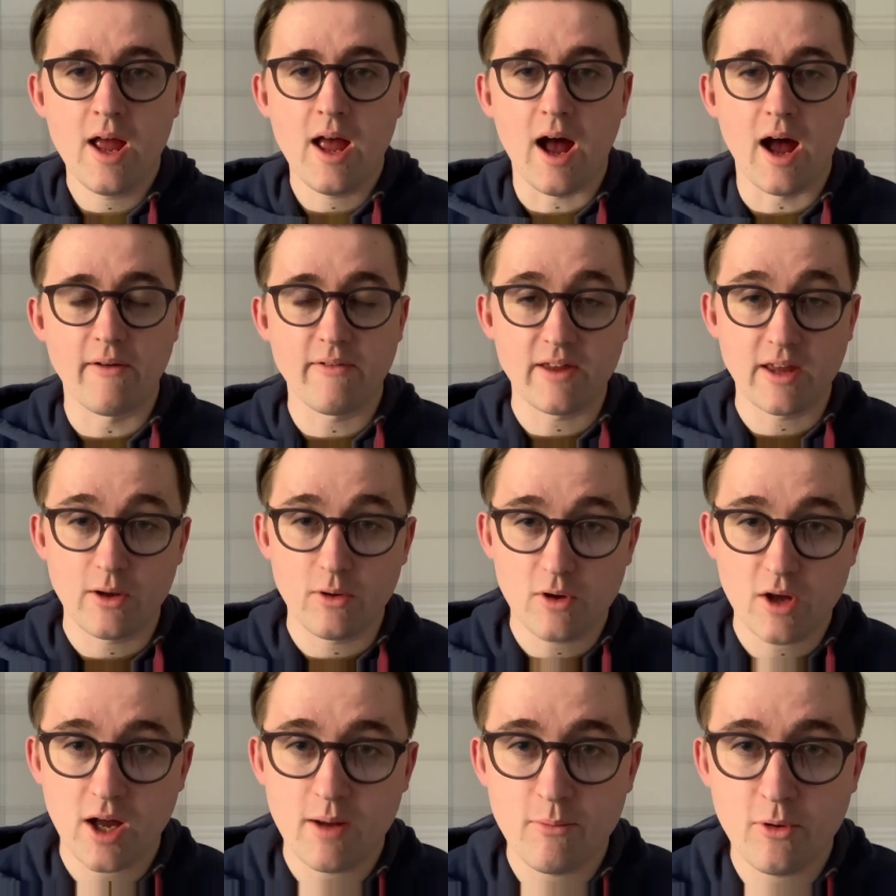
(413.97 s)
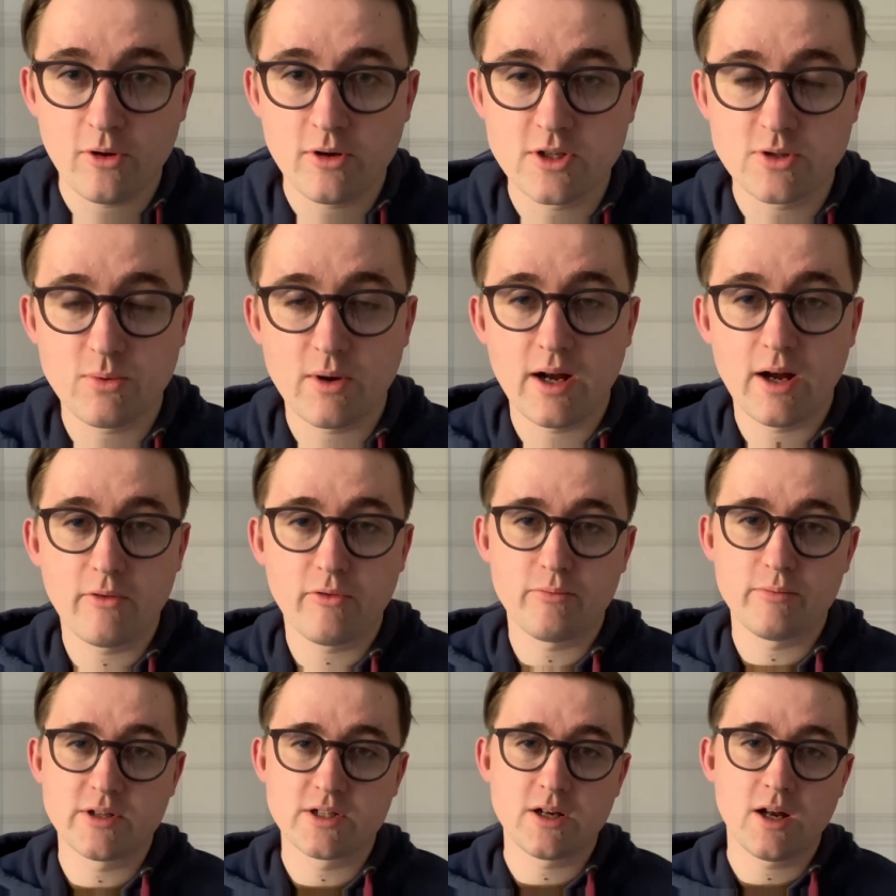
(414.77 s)
I think he'll come on as well
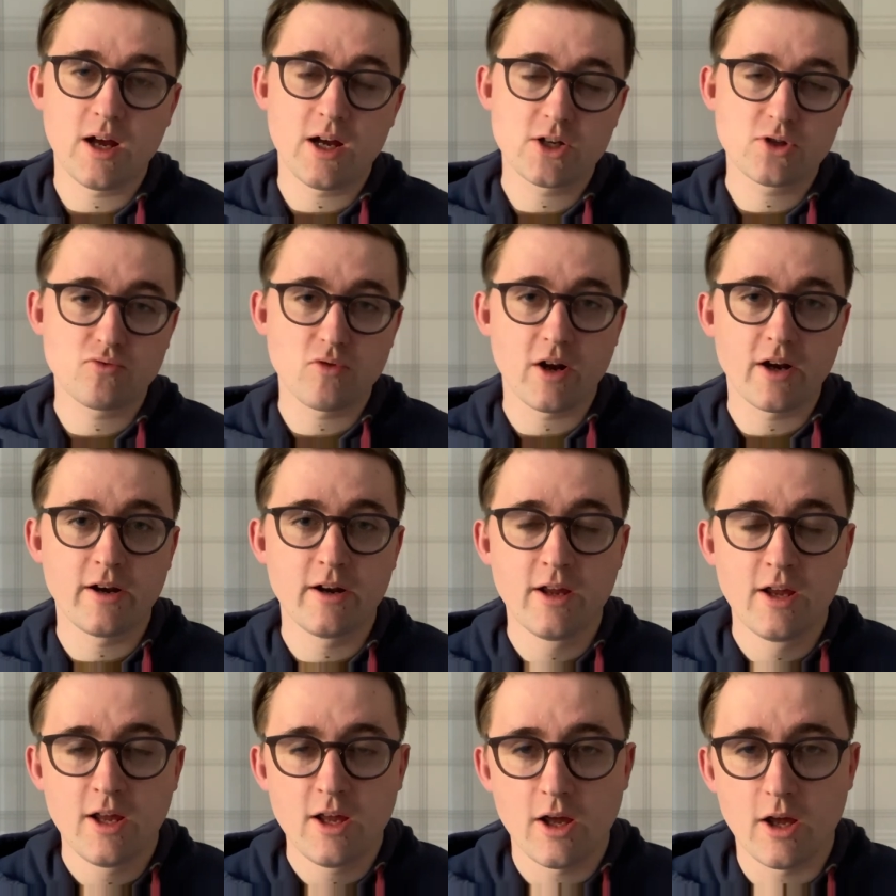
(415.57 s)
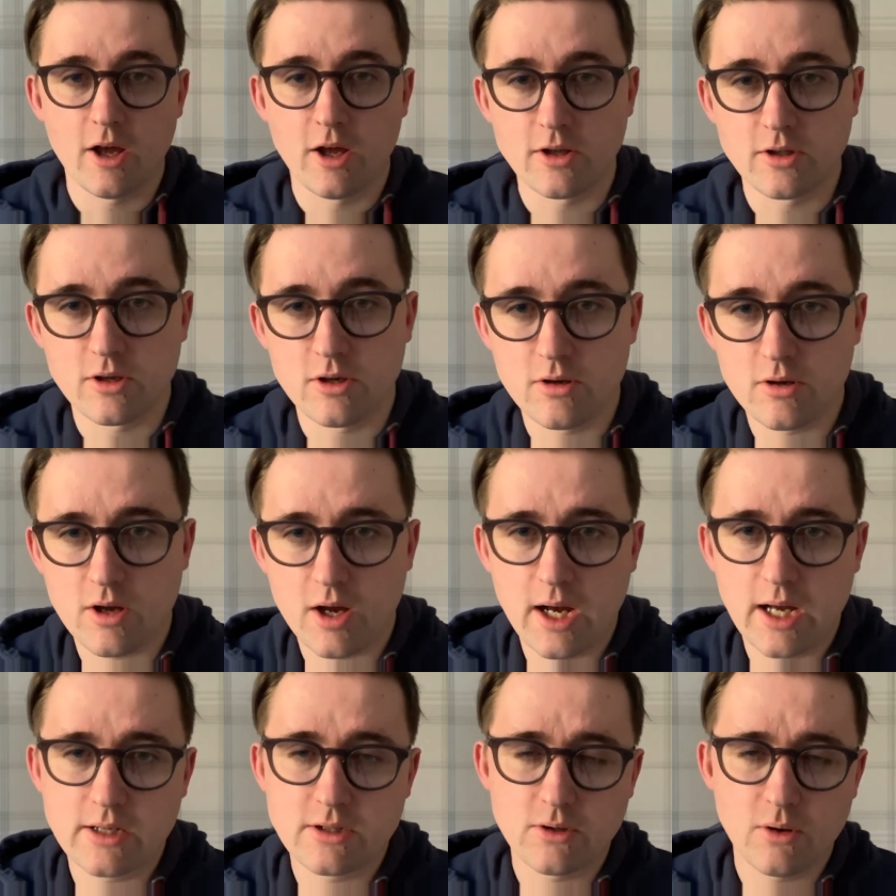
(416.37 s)
from his last run at
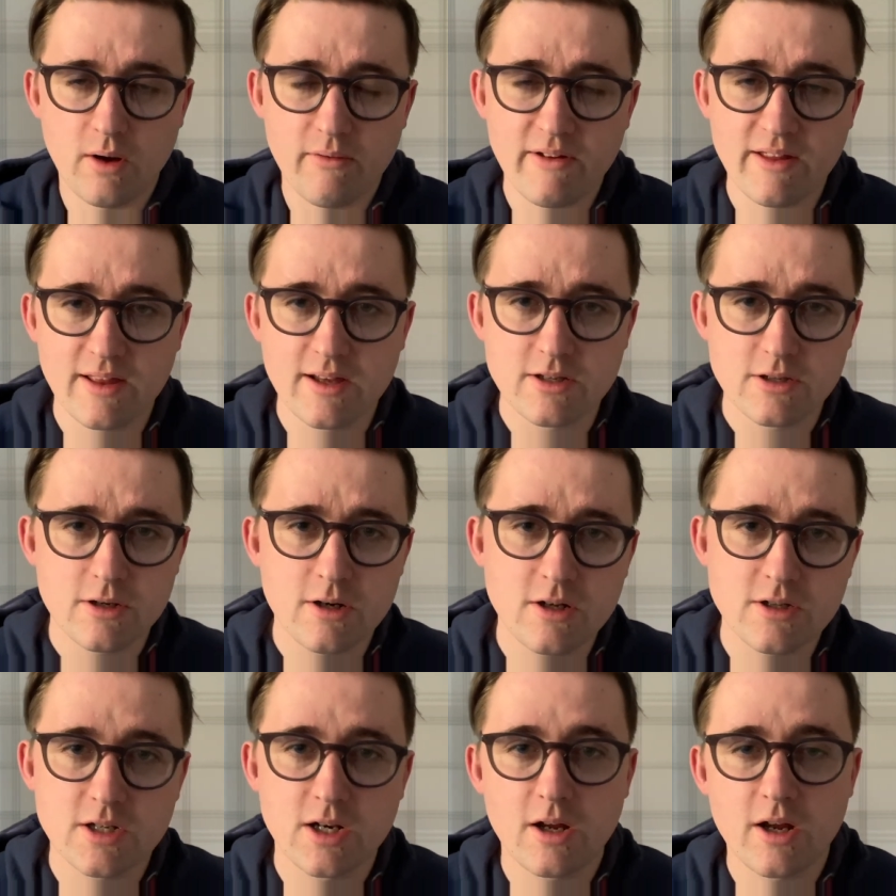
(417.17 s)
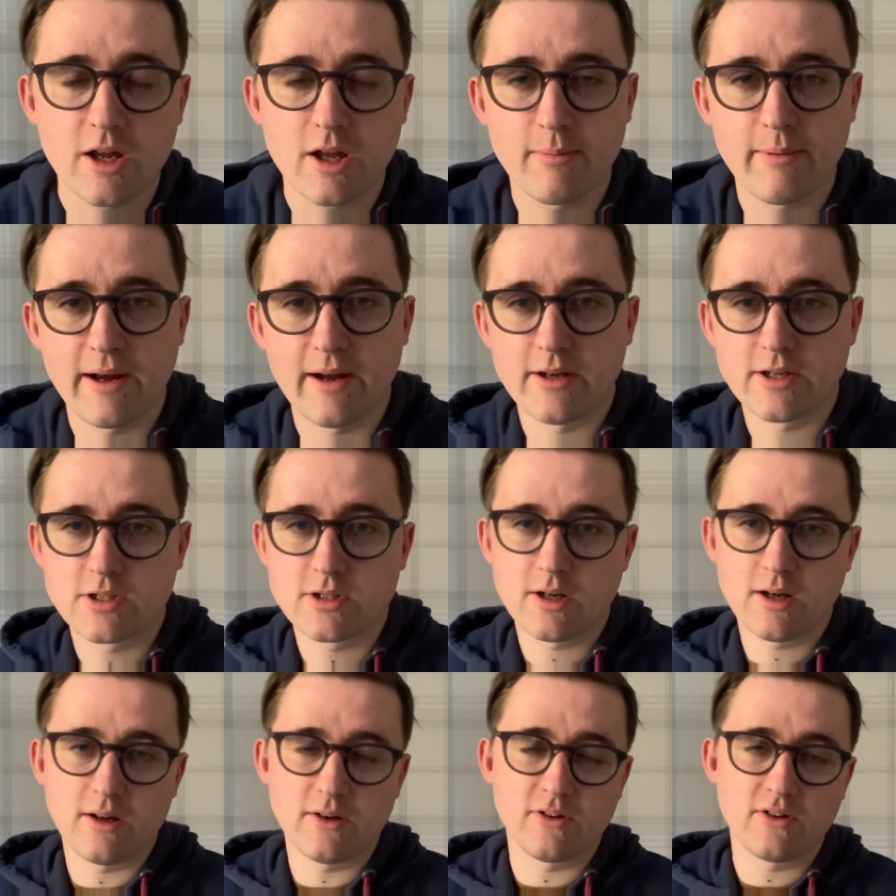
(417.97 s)
Newcastle. I think there's a lot to like about his
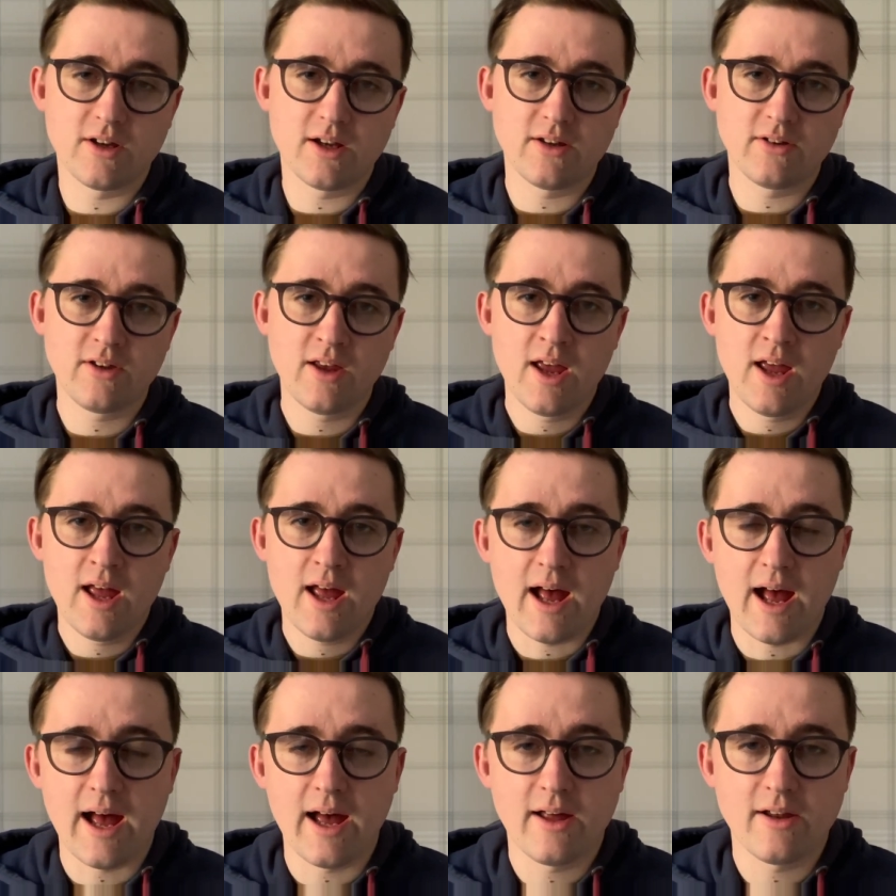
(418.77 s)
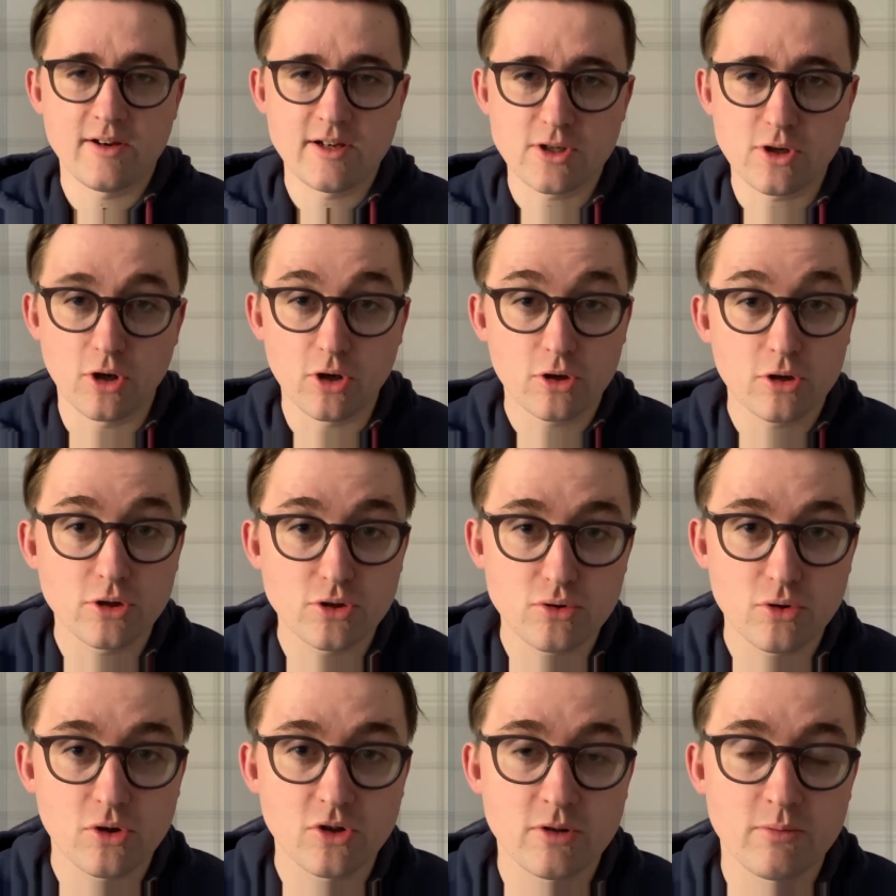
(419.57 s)
chances, and he's got a good
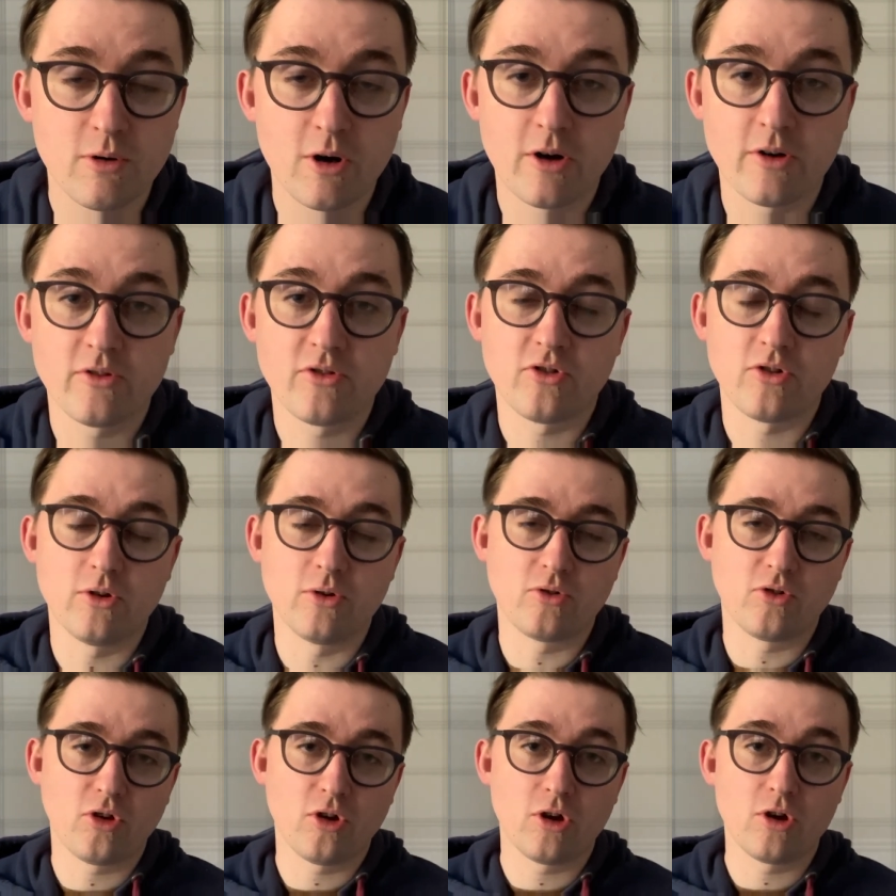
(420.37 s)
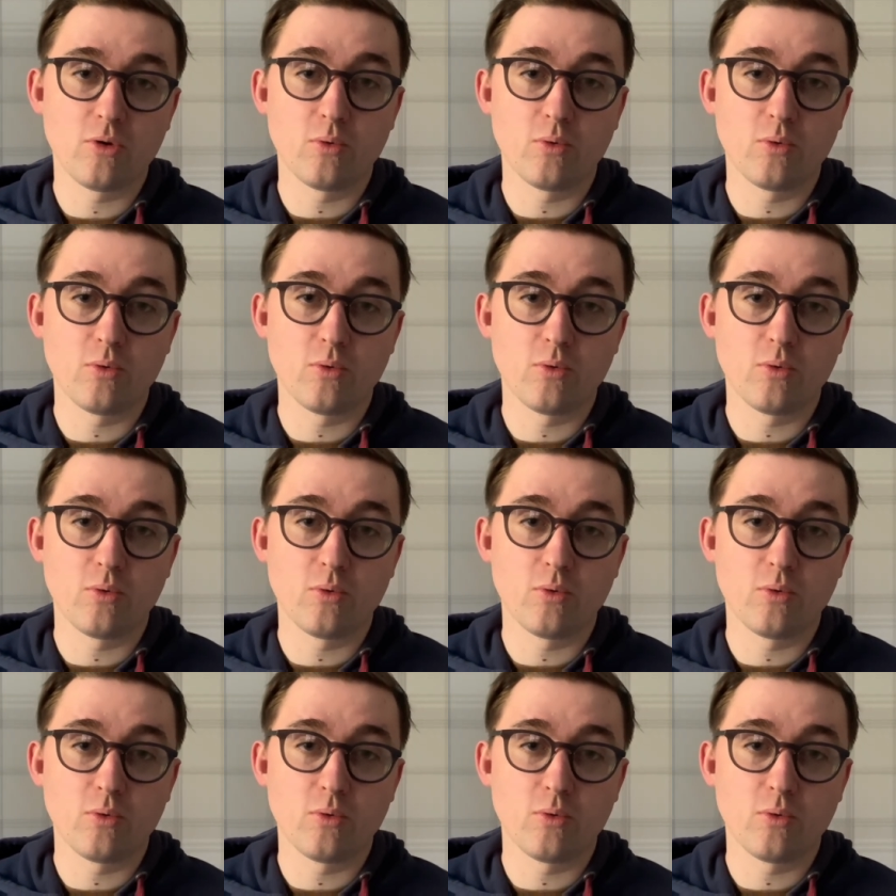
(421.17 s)
draw tomorrow in Stall 2,